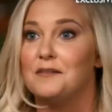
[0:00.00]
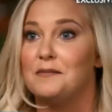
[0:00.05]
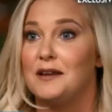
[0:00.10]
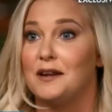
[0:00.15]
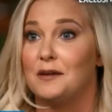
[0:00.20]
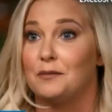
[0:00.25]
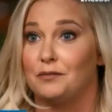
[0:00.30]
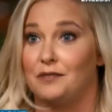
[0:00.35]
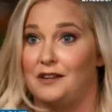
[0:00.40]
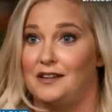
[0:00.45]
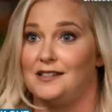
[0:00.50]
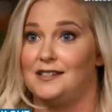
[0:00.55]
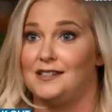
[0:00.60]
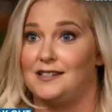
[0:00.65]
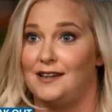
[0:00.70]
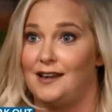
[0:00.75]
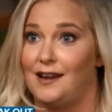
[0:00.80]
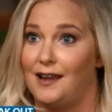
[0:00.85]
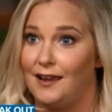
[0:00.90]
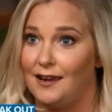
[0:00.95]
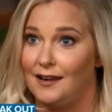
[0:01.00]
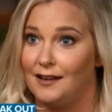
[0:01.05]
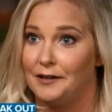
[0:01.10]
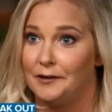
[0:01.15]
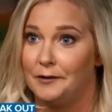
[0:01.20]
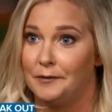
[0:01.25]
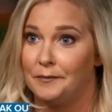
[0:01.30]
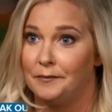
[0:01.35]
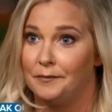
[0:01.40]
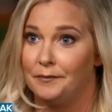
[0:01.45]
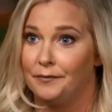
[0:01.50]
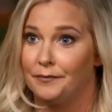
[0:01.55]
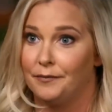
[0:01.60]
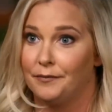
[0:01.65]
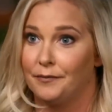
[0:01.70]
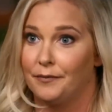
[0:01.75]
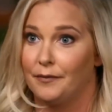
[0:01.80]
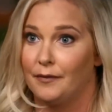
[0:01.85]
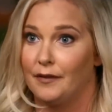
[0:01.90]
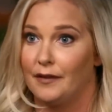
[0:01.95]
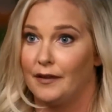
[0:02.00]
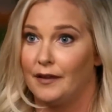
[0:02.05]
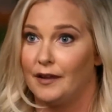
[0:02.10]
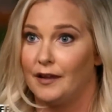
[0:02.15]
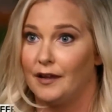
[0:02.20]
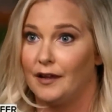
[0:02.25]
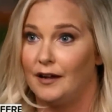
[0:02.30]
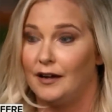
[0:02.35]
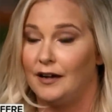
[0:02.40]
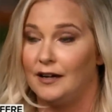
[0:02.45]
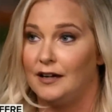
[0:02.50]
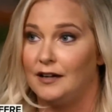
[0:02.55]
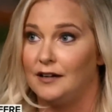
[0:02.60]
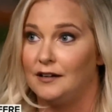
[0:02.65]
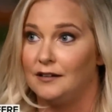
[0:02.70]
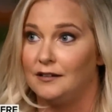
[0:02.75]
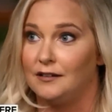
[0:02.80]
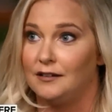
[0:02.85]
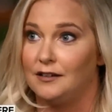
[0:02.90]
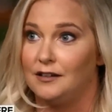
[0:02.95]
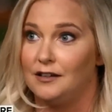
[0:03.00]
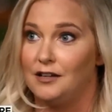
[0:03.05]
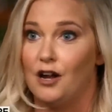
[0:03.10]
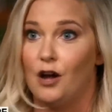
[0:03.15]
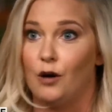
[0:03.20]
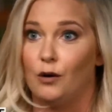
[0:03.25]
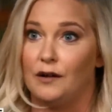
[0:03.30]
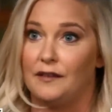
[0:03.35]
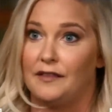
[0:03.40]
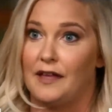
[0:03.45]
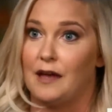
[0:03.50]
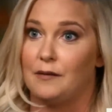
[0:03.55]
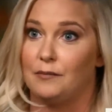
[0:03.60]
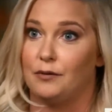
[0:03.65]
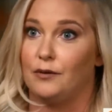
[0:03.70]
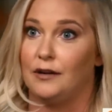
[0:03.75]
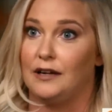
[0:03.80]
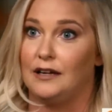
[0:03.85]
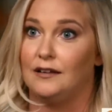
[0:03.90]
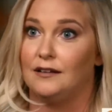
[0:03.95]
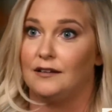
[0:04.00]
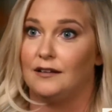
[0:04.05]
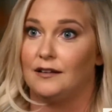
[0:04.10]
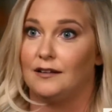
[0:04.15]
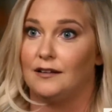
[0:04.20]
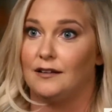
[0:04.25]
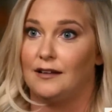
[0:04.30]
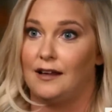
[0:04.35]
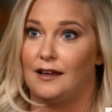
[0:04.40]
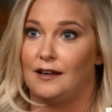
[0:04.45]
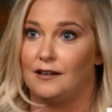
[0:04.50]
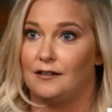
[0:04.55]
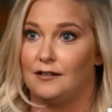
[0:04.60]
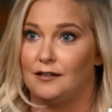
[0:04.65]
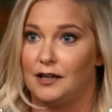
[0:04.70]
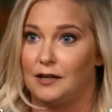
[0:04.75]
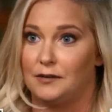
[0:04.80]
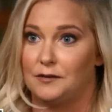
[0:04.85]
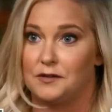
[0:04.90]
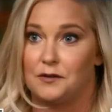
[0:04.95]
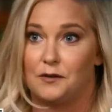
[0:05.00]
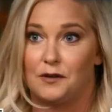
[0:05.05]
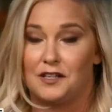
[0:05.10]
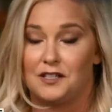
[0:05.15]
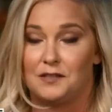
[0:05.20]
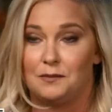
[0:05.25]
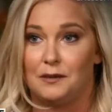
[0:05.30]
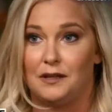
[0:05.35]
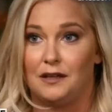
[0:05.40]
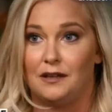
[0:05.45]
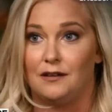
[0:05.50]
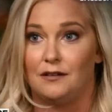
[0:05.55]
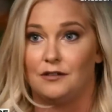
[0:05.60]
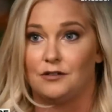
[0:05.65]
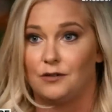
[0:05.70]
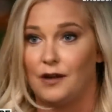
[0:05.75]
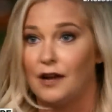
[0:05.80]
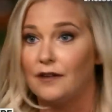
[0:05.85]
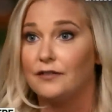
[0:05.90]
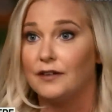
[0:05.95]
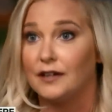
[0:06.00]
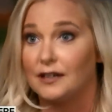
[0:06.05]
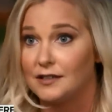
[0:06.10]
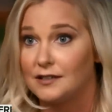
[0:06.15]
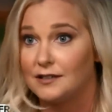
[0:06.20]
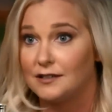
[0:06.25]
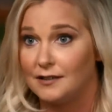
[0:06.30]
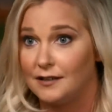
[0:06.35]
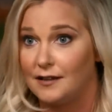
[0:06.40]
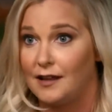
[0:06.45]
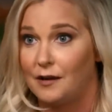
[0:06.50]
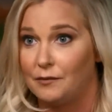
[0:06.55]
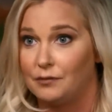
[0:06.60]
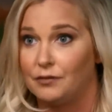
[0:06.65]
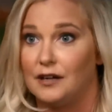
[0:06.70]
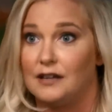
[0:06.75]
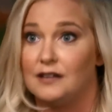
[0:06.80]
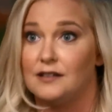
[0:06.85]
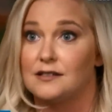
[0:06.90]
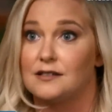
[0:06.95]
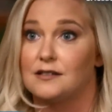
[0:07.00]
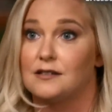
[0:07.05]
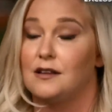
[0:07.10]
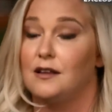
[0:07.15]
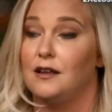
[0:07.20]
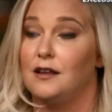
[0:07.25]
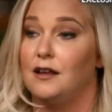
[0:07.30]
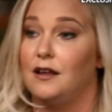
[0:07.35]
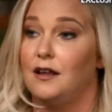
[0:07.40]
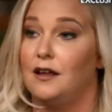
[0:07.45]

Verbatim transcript: "You're going to meet a prince today." I didn't know at that point that I was going to be trafficked to that prince.